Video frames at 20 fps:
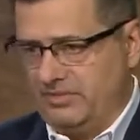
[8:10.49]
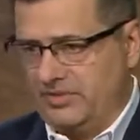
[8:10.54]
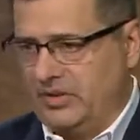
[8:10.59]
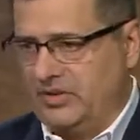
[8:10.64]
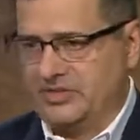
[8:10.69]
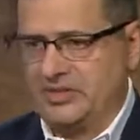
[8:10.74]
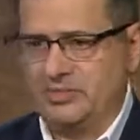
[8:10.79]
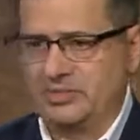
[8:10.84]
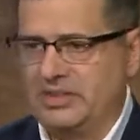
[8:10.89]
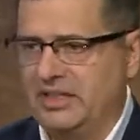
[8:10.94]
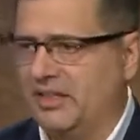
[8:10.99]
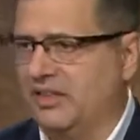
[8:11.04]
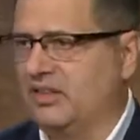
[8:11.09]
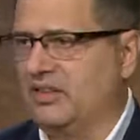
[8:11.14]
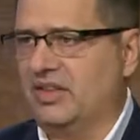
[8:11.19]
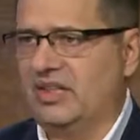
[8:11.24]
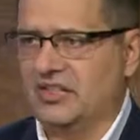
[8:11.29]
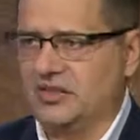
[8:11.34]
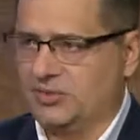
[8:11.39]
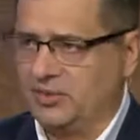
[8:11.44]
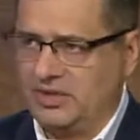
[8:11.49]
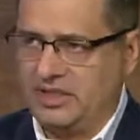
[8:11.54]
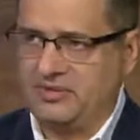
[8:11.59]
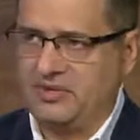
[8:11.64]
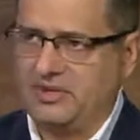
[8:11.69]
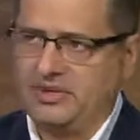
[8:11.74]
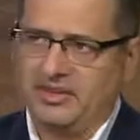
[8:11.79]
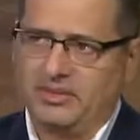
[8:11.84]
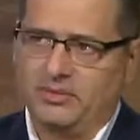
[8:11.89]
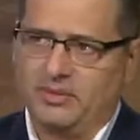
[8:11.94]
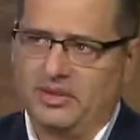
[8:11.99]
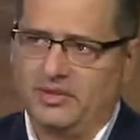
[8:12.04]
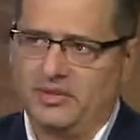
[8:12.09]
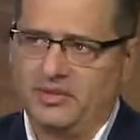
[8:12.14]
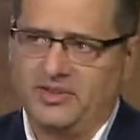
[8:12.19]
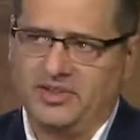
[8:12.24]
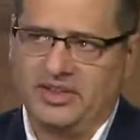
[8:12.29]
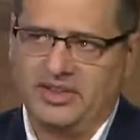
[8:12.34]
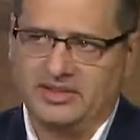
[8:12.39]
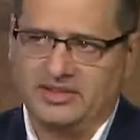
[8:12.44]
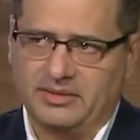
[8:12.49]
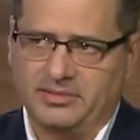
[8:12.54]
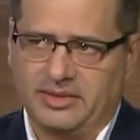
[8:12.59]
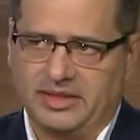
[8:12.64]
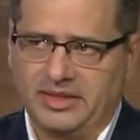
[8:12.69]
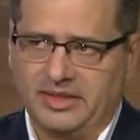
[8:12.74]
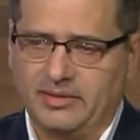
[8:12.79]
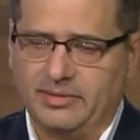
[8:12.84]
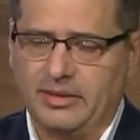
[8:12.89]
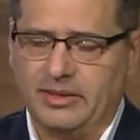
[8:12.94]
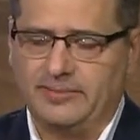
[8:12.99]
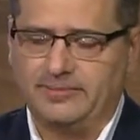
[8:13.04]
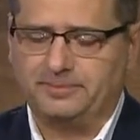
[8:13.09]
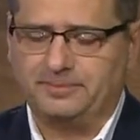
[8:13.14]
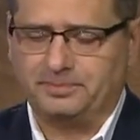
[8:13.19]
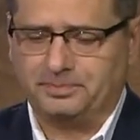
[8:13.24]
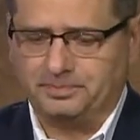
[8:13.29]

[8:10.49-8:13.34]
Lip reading: long-term care costs, whatever things that may come up?